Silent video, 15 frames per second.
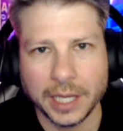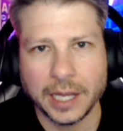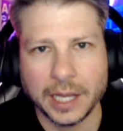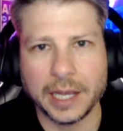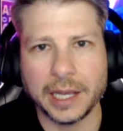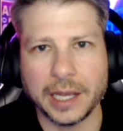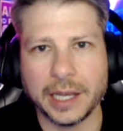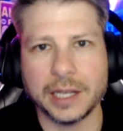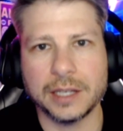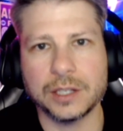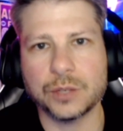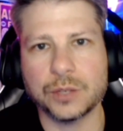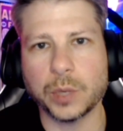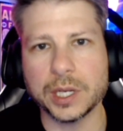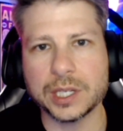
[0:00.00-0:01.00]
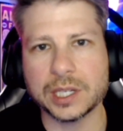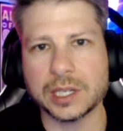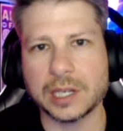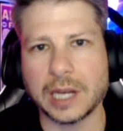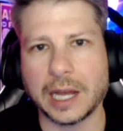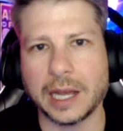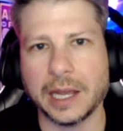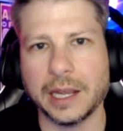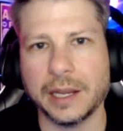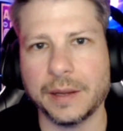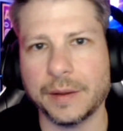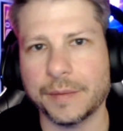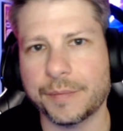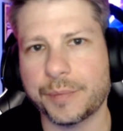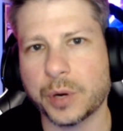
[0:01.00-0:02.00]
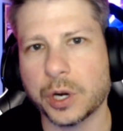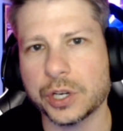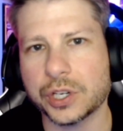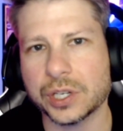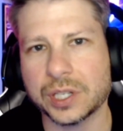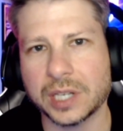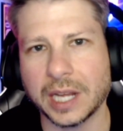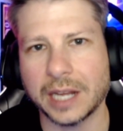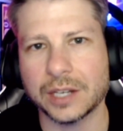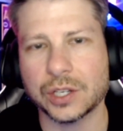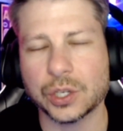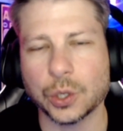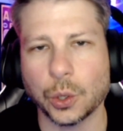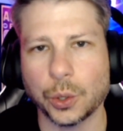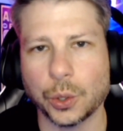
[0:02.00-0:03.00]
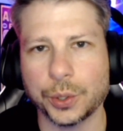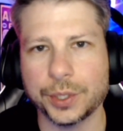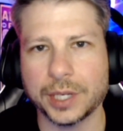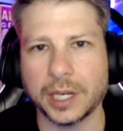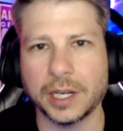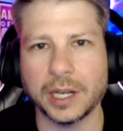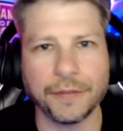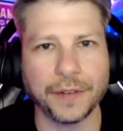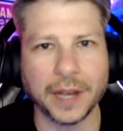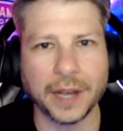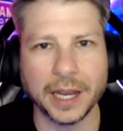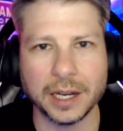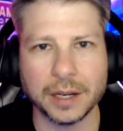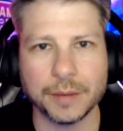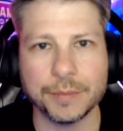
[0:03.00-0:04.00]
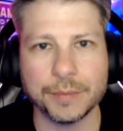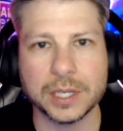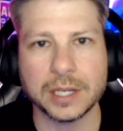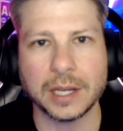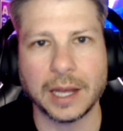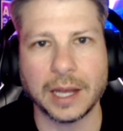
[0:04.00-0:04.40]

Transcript: And once I purchased and sold enough items,